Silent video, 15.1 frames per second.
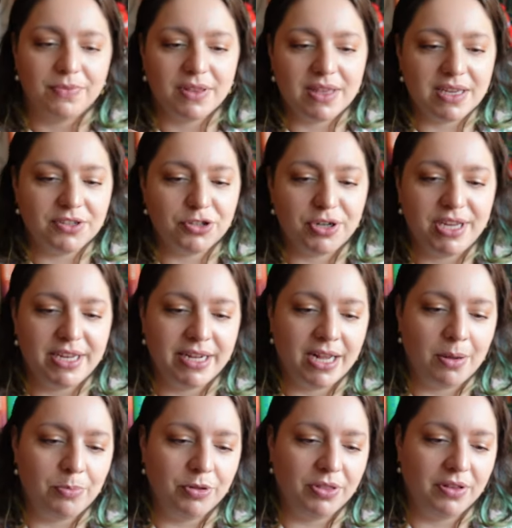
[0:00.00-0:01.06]
things are heating
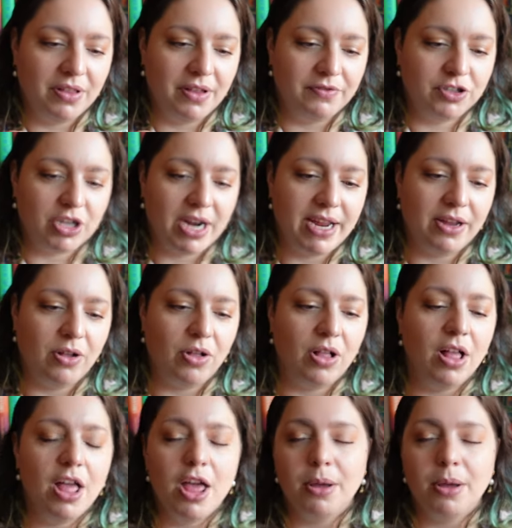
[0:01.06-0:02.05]
up with the love triangle,